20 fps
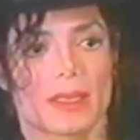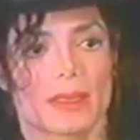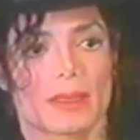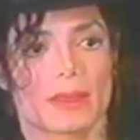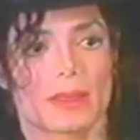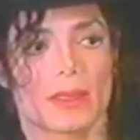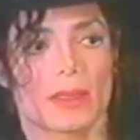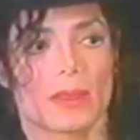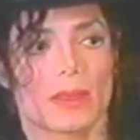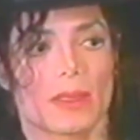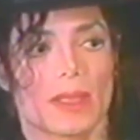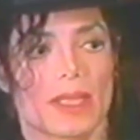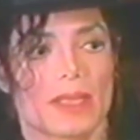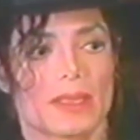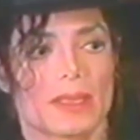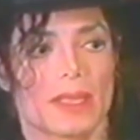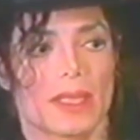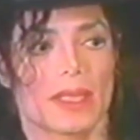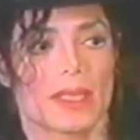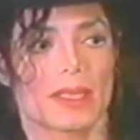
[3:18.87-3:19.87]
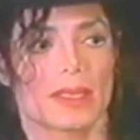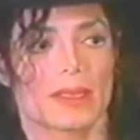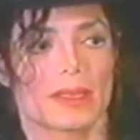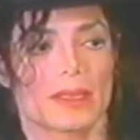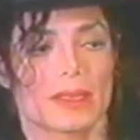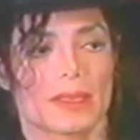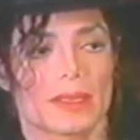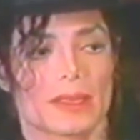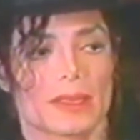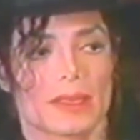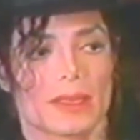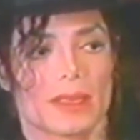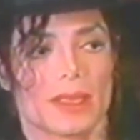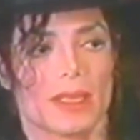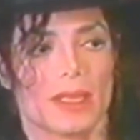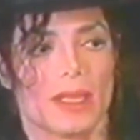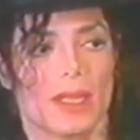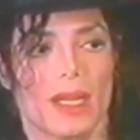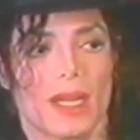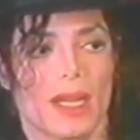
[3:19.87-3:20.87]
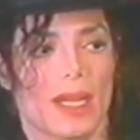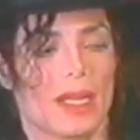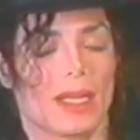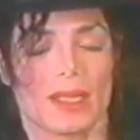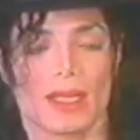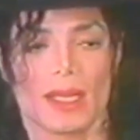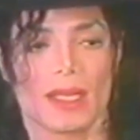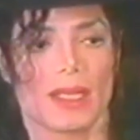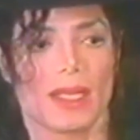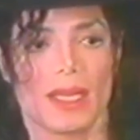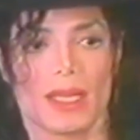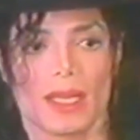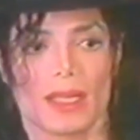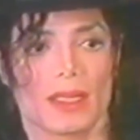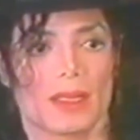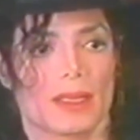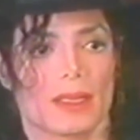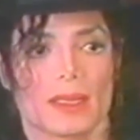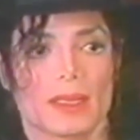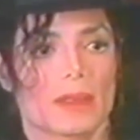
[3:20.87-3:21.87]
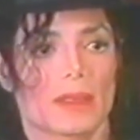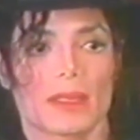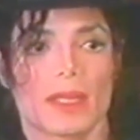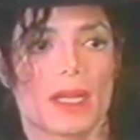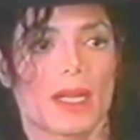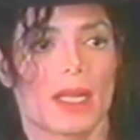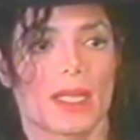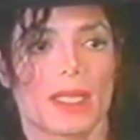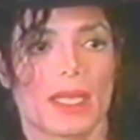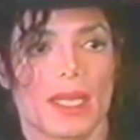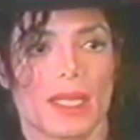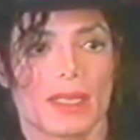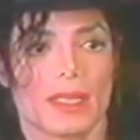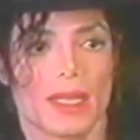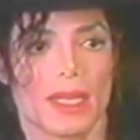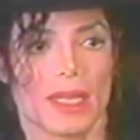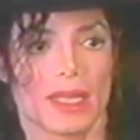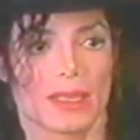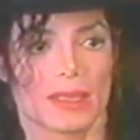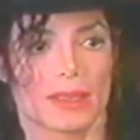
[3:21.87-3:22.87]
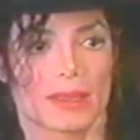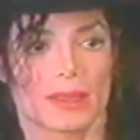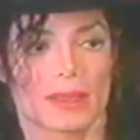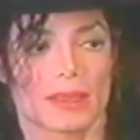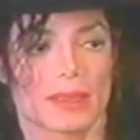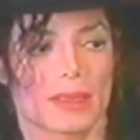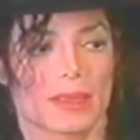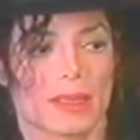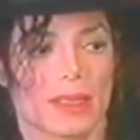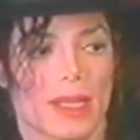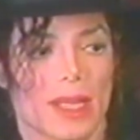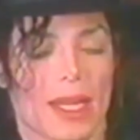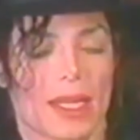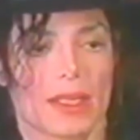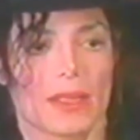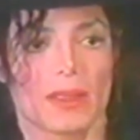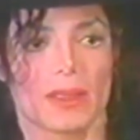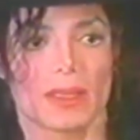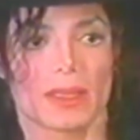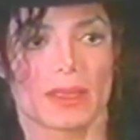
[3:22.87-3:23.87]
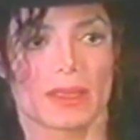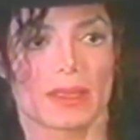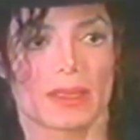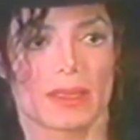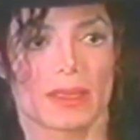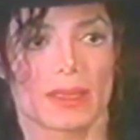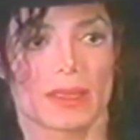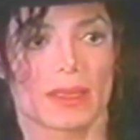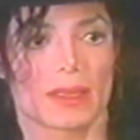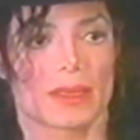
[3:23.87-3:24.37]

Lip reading: So I said, I cannot handle this.